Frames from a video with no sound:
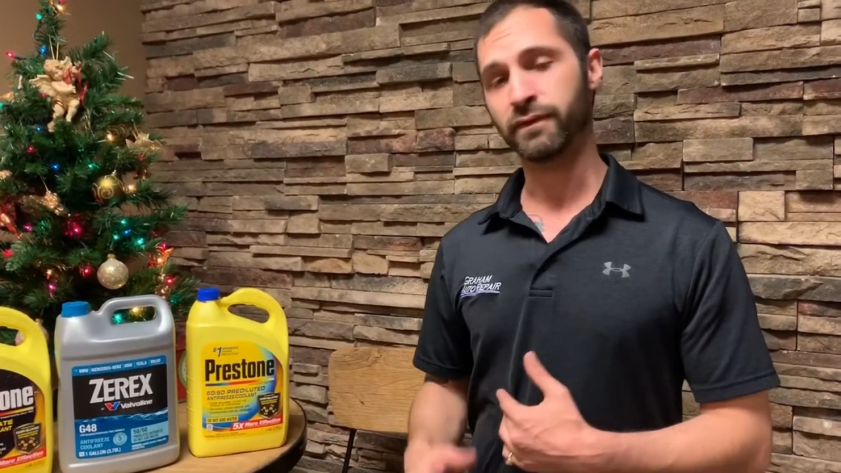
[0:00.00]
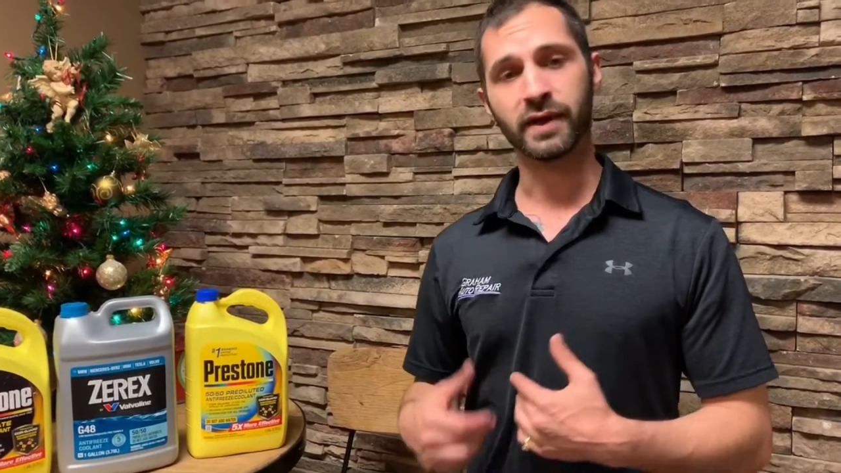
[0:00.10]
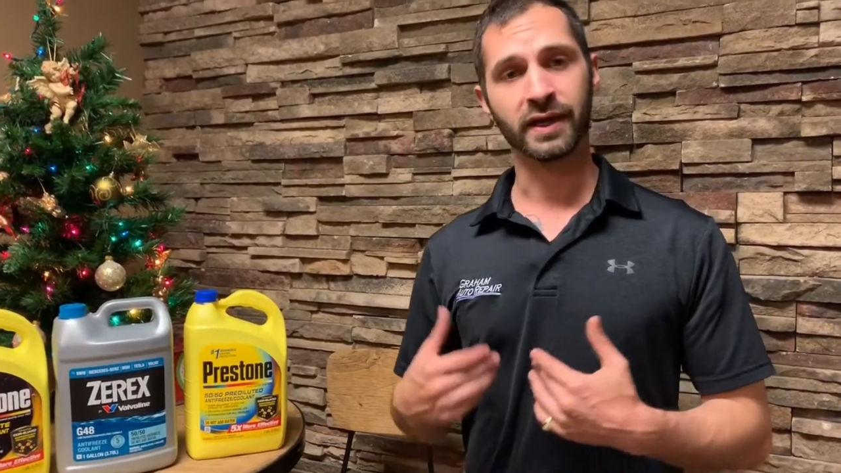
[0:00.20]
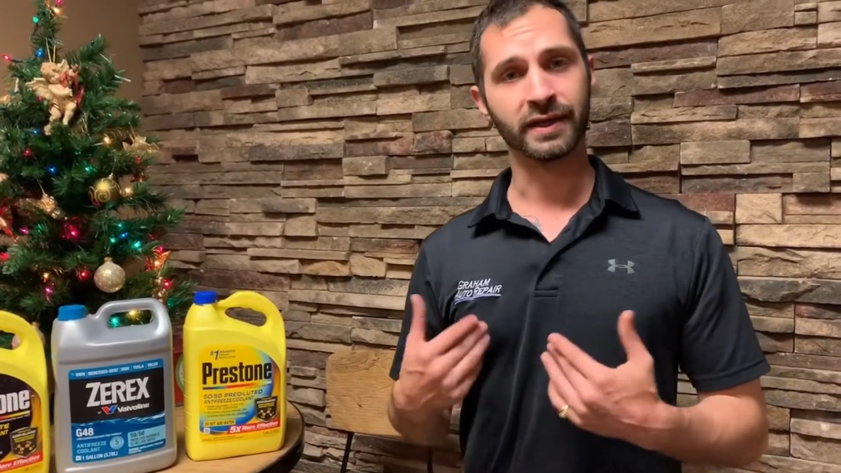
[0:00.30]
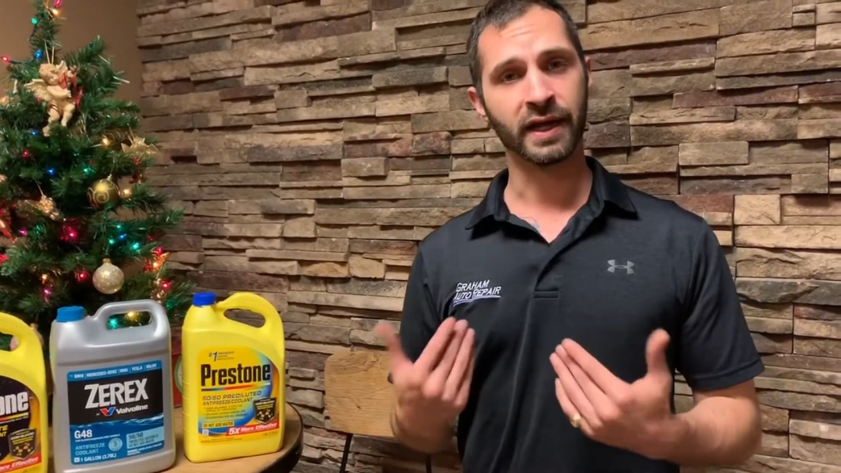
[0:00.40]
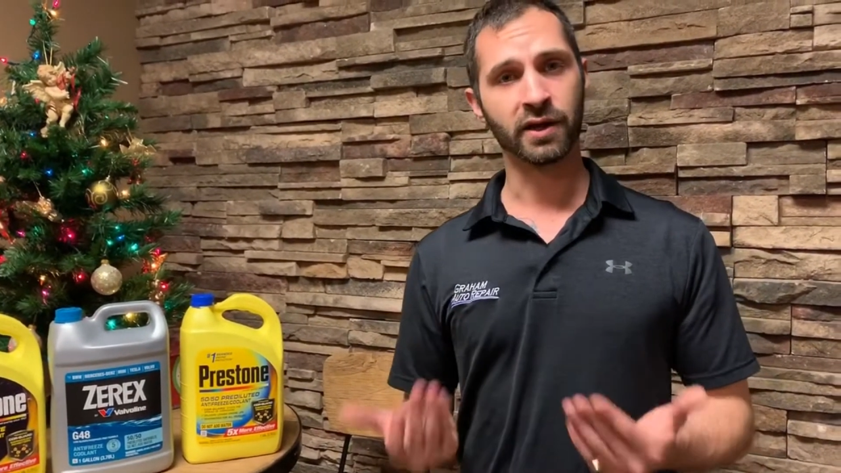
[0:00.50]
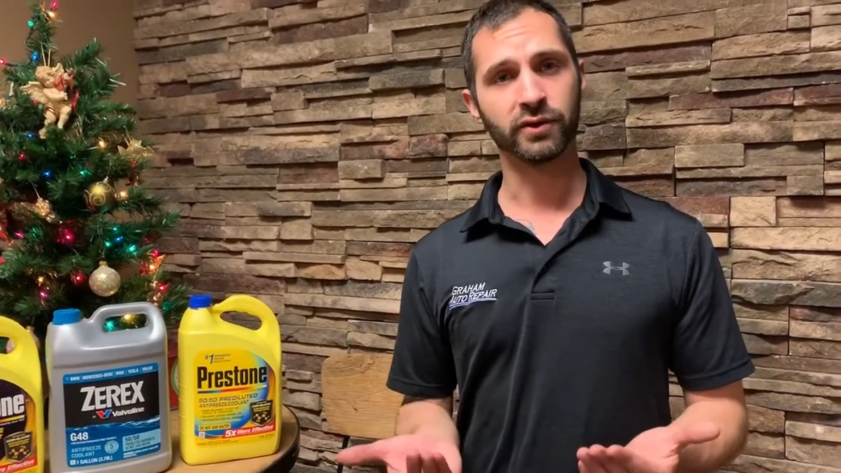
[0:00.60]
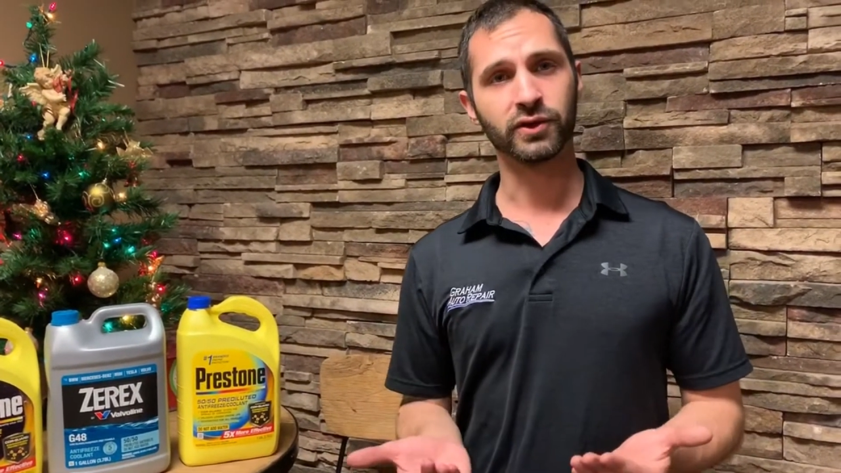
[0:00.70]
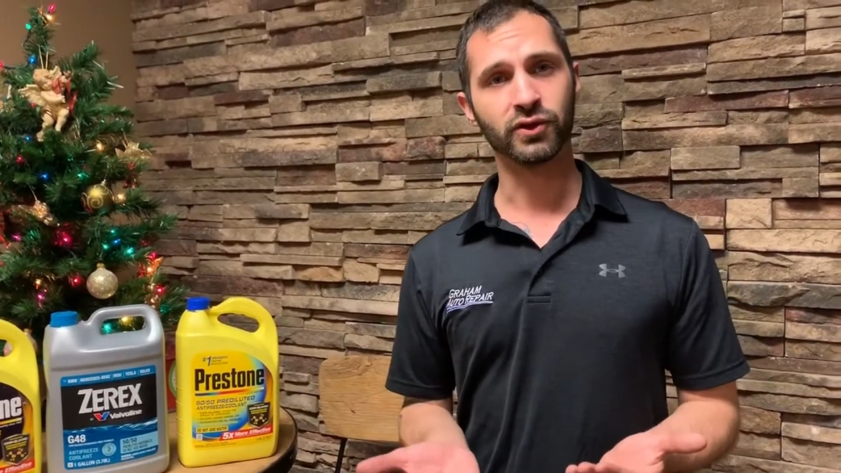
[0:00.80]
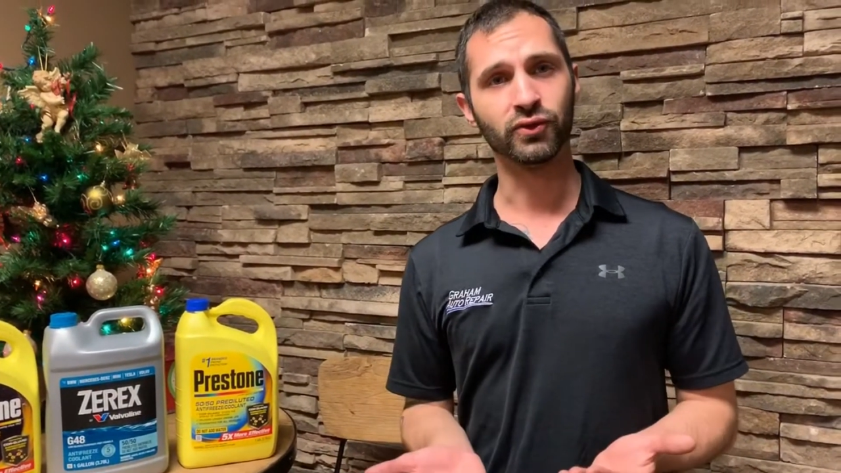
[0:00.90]
in
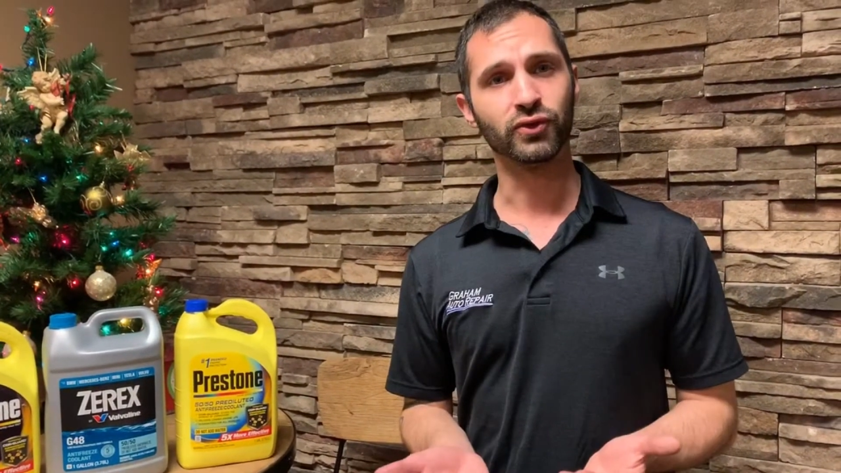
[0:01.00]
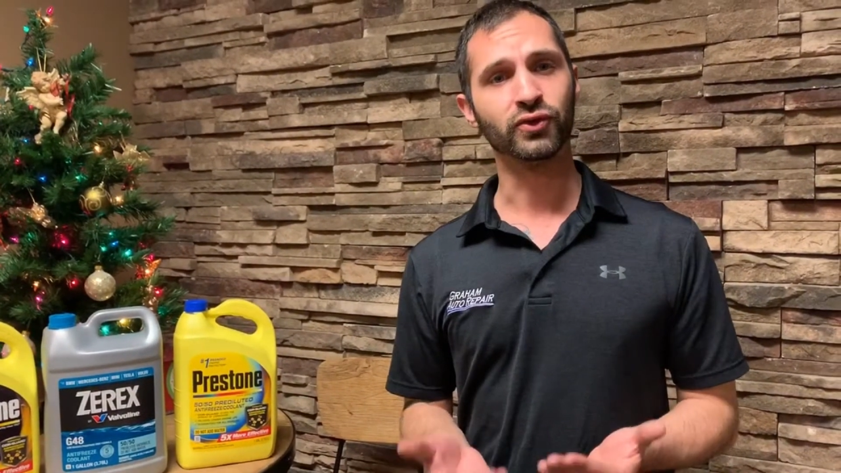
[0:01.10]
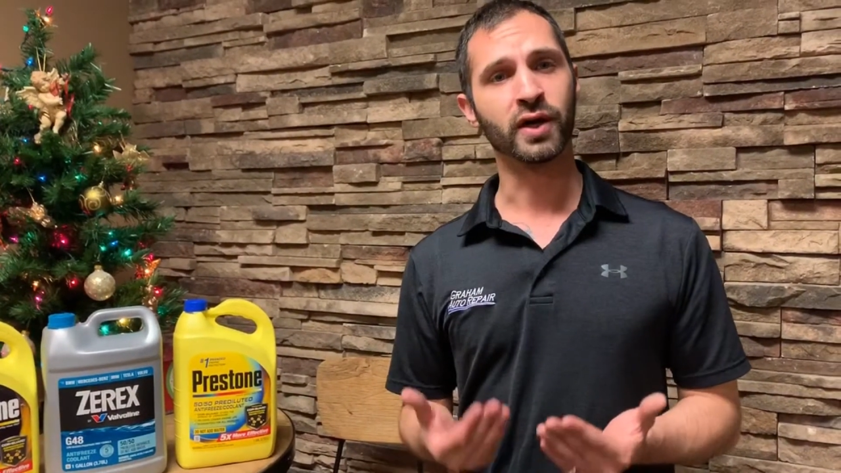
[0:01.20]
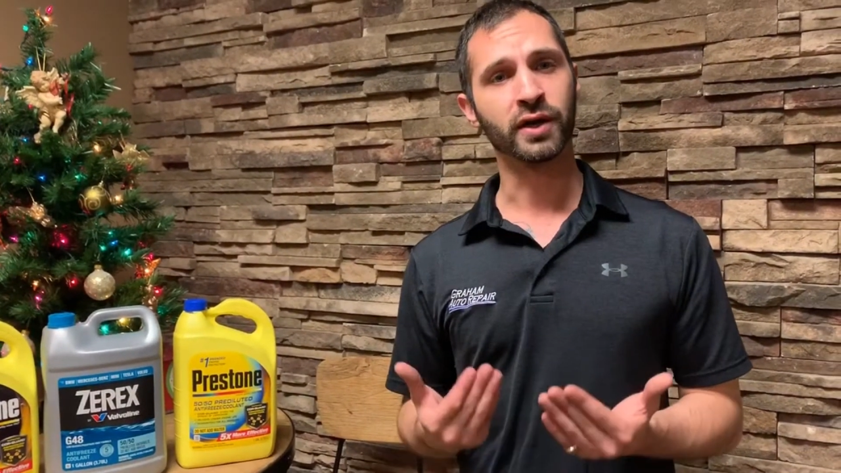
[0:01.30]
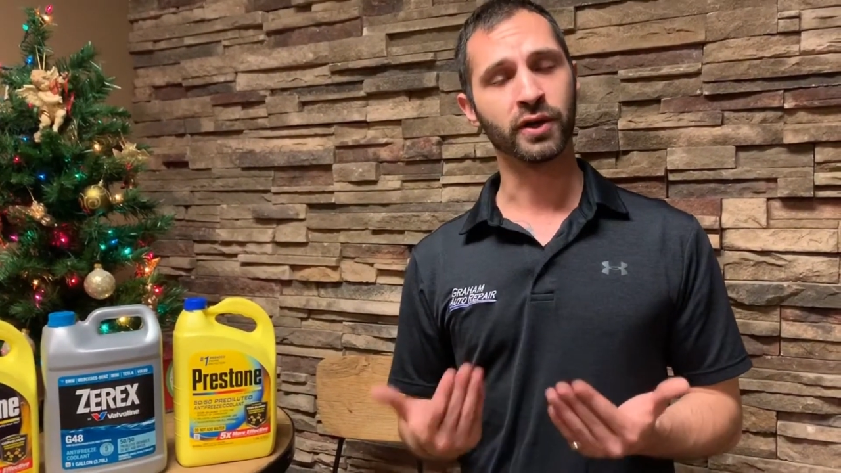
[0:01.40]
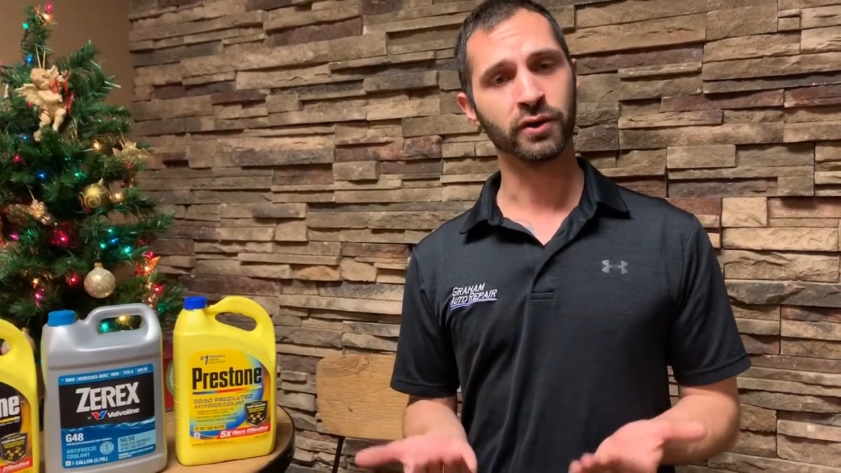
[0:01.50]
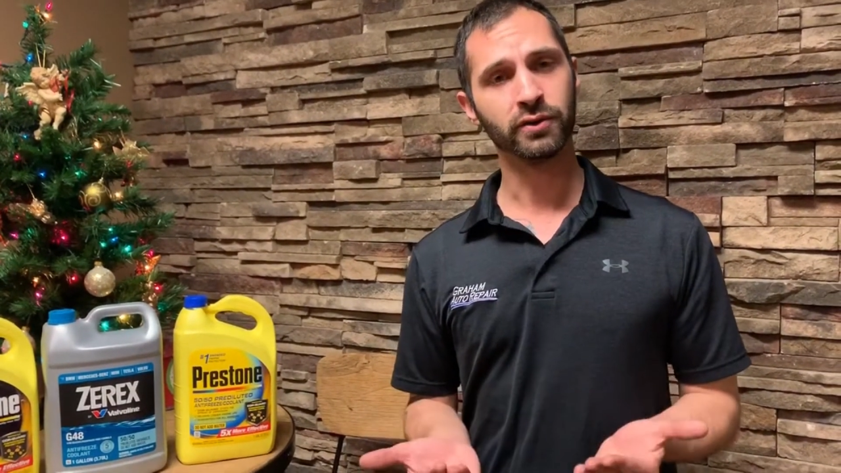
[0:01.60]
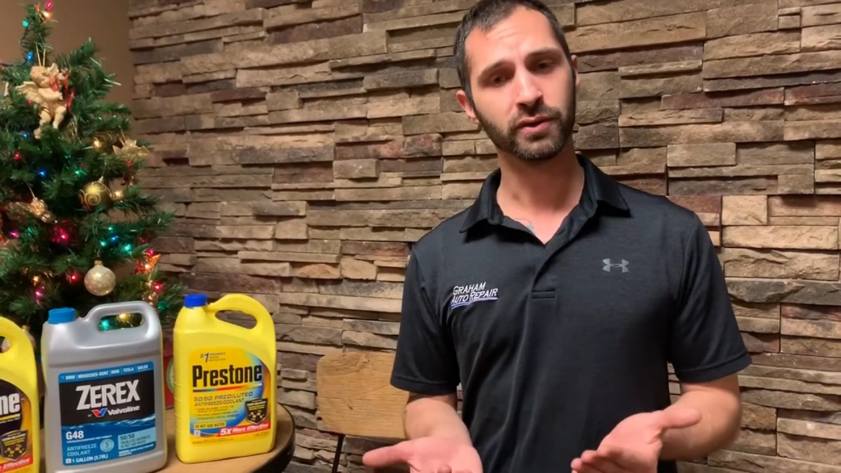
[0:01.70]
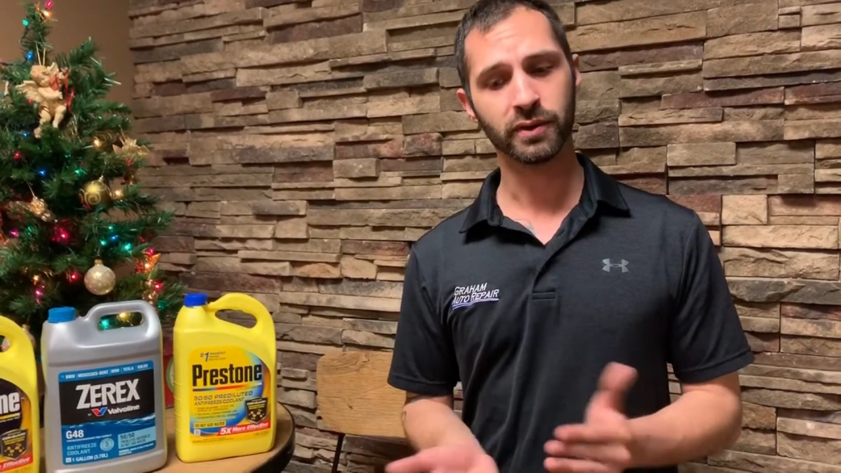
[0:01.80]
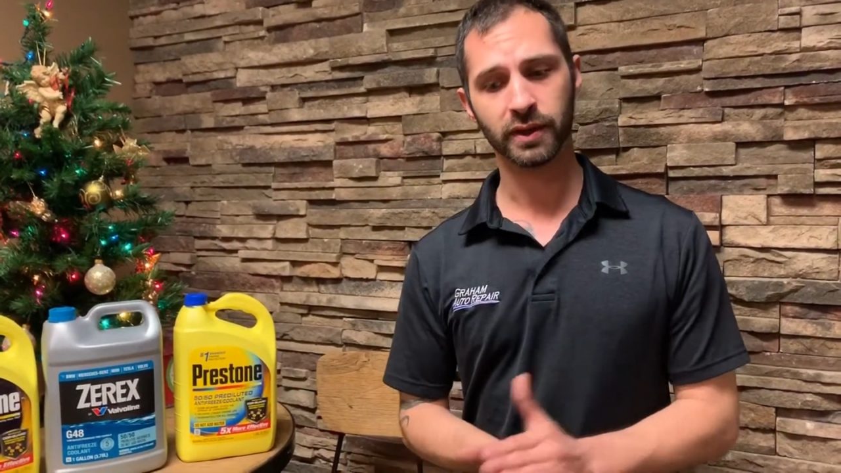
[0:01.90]
doubt you do not know,